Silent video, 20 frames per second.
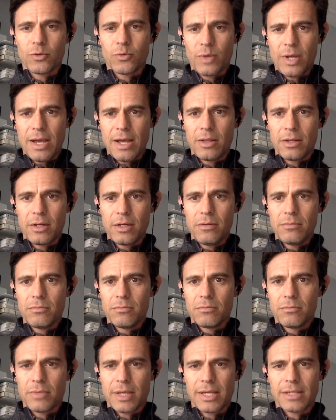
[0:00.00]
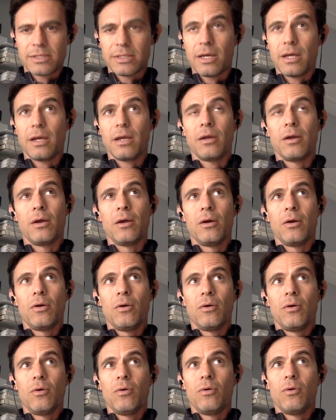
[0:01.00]
in reality, like say,
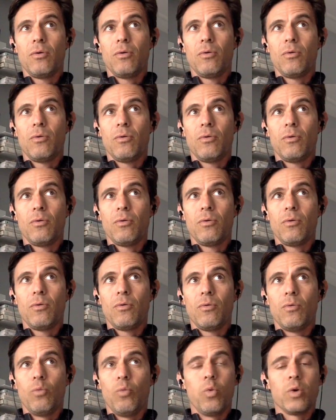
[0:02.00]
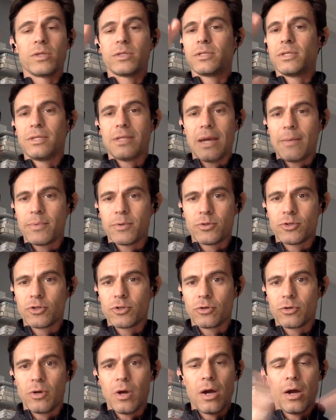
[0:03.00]
what's the
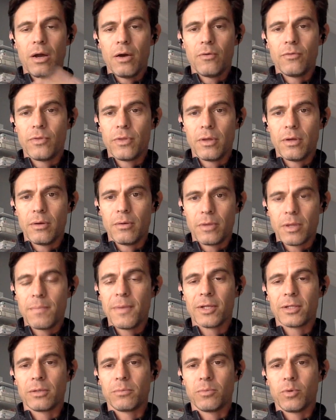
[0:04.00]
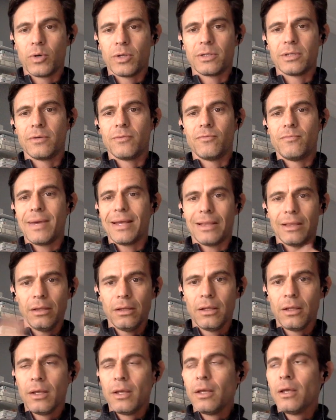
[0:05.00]
temperature of the, the melting point of metal,
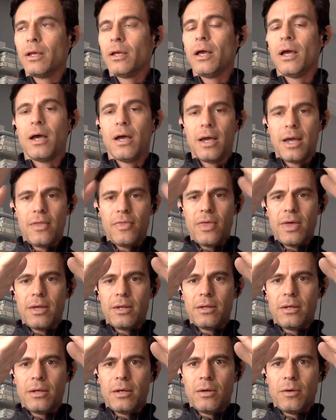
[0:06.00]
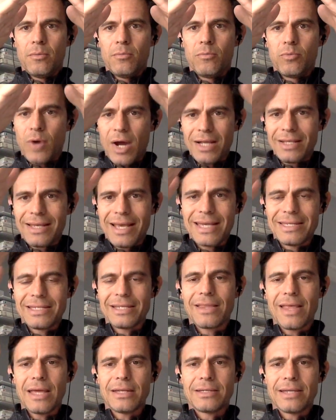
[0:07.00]
and then
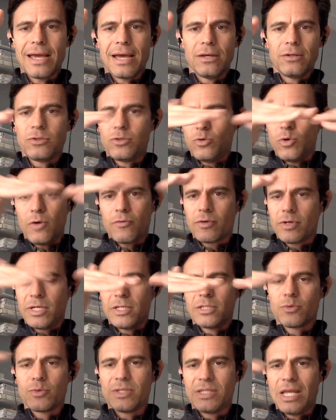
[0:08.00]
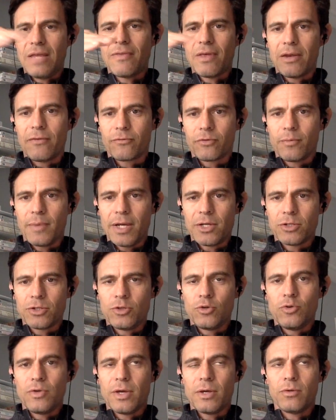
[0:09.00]
broadcasting that down to whoever needs to receive that information,
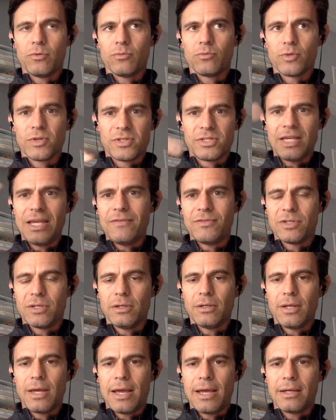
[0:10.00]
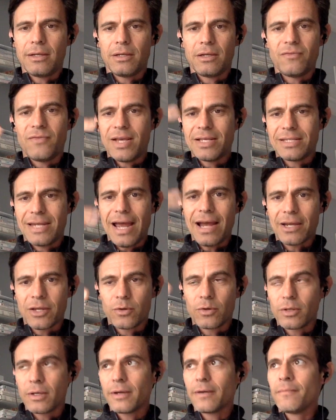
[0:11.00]
who then receives it and conveys it
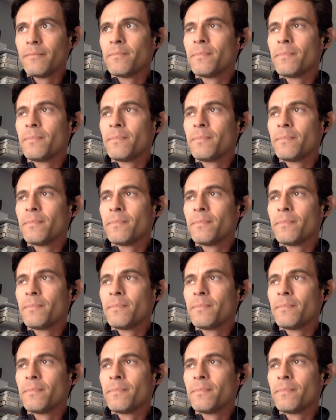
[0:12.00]
accurately.